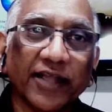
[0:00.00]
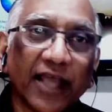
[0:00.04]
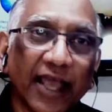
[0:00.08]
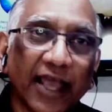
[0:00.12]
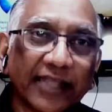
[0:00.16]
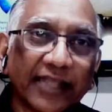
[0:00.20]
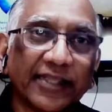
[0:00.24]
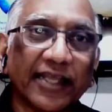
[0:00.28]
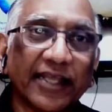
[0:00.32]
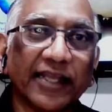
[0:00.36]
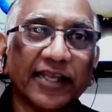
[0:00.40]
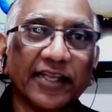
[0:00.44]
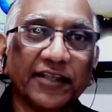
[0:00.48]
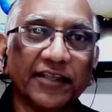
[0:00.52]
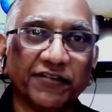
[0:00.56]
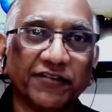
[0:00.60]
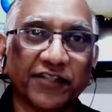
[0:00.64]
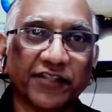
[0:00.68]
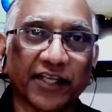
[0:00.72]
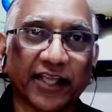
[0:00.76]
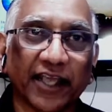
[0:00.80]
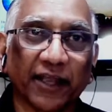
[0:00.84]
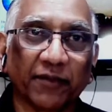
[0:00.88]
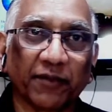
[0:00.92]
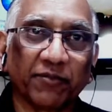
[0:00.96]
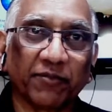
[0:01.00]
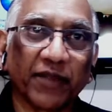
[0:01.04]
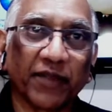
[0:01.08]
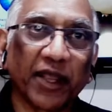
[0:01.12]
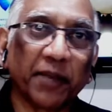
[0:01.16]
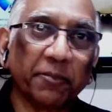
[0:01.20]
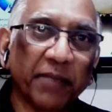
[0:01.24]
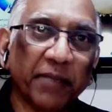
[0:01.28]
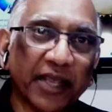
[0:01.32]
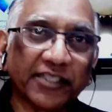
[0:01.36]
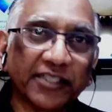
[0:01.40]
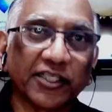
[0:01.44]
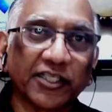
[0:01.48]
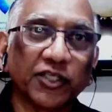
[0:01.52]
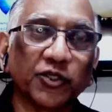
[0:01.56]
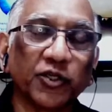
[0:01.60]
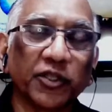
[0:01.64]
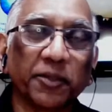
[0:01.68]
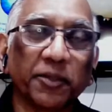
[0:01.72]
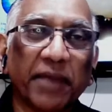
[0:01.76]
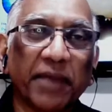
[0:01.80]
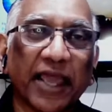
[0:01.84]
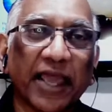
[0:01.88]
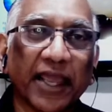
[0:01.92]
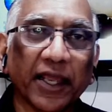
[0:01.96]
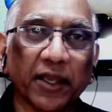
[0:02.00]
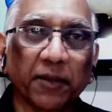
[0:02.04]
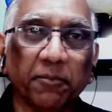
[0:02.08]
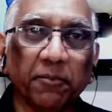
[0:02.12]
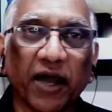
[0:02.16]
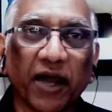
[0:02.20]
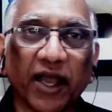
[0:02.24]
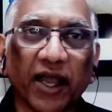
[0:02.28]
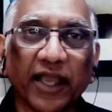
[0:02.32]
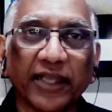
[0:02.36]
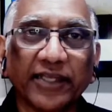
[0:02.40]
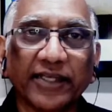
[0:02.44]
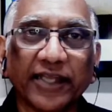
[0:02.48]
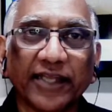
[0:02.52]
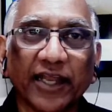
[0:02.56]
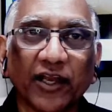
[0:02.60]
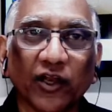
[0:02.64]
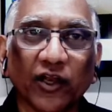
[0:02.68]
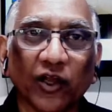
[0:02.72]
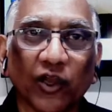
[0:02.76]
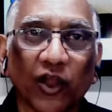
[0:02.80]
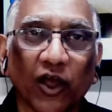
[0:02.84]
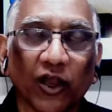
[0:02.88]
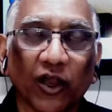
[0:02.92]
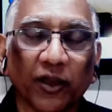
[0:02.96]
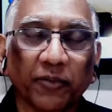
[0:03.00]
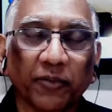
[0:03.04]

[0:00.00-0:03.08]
and then leaves again and makes it to the bank by 10 o'clock.